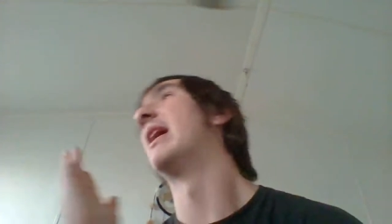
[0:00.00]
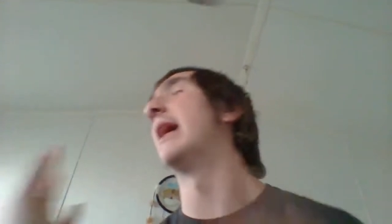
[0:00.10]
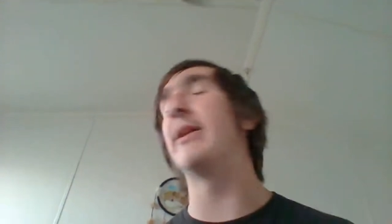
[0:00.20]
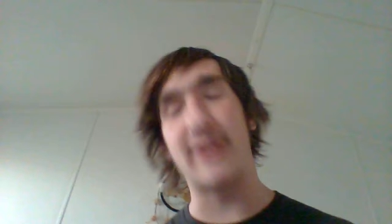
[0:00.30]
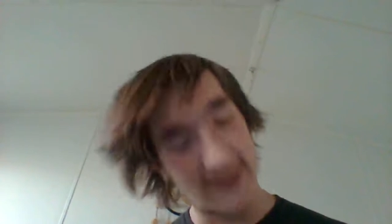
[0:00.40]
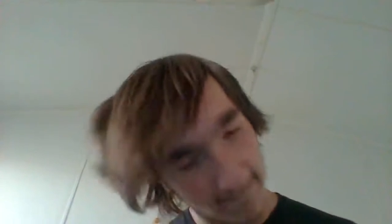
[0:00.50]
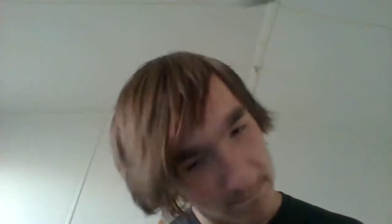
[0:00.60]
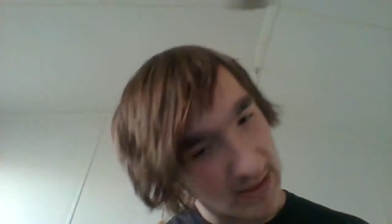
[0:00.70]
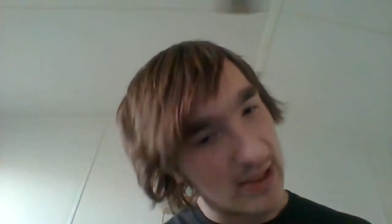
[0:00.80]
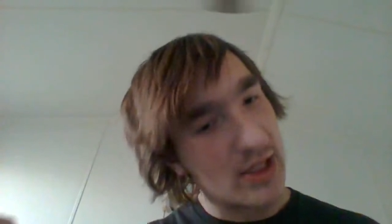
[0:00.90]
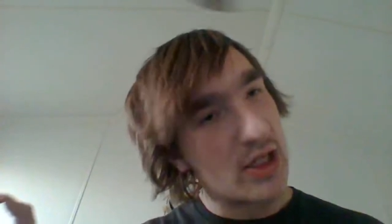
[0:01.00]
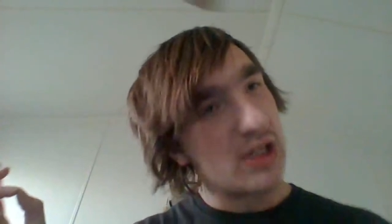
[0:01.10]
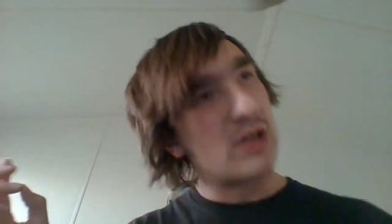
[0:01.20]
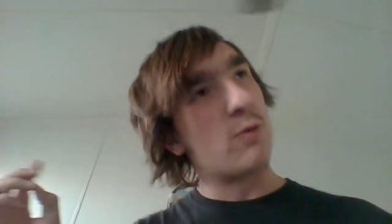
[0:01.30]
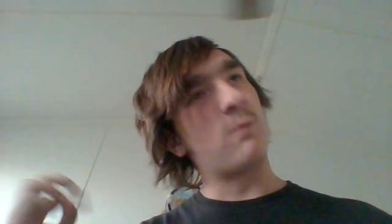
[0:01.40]
Anyways,
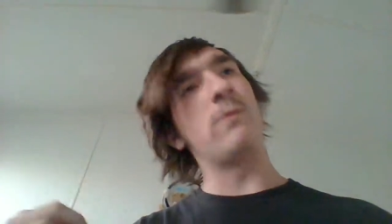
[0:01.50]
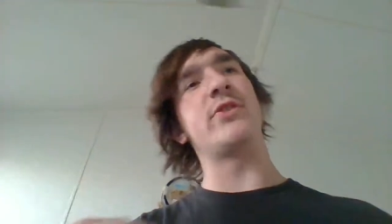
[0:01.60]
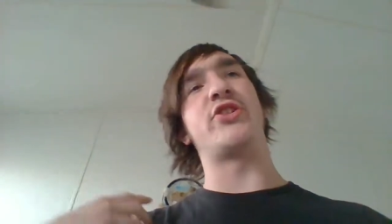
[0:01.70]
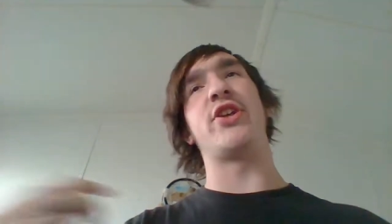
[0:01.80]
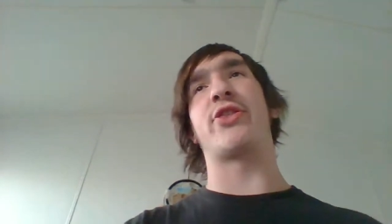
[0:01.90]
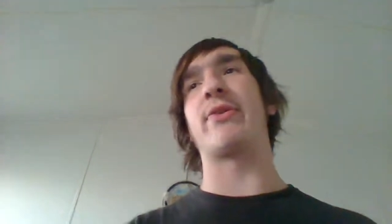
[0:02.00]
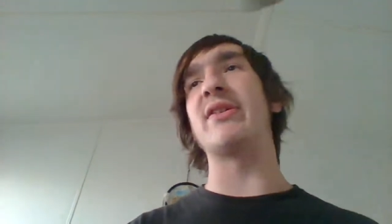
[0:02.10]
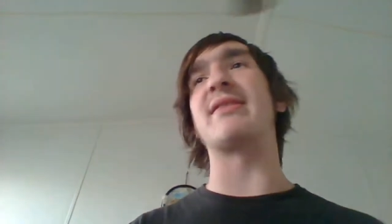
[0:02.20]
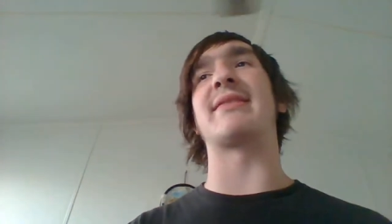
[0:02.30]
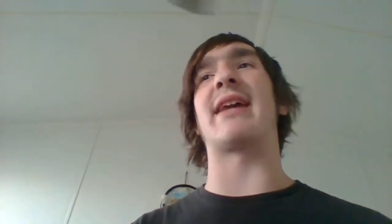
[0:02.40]
she throws a